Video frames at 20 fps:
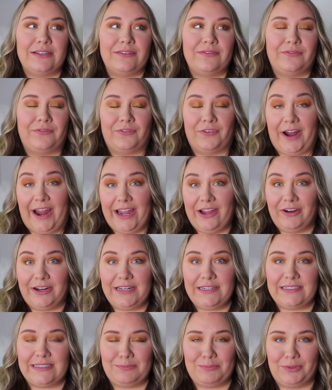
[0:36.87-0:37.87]

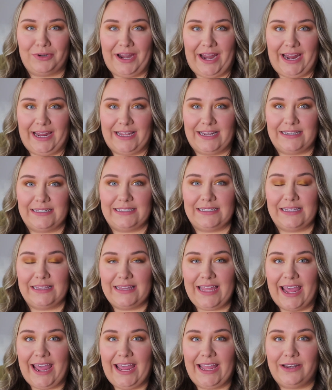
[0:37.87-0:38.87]
fragrance brand
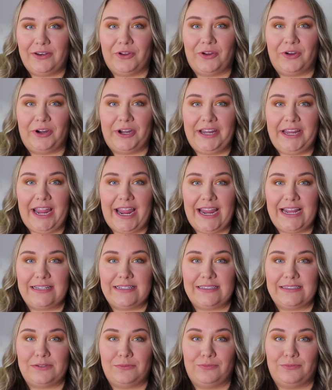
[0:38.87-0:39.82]
that creates